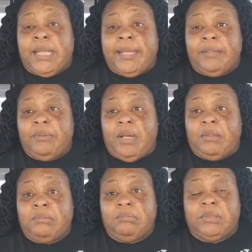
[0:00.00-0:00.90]
like, you
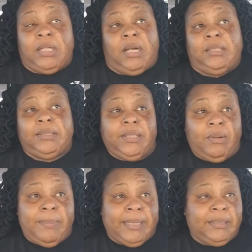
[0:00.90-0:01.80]
know, the
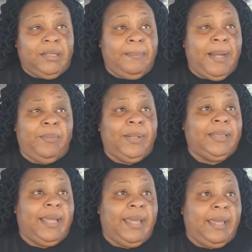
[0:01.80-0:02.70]
console about to come out,
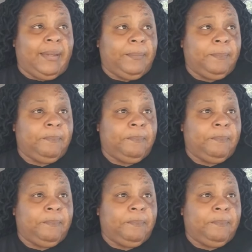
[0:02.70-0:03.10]
what the heck?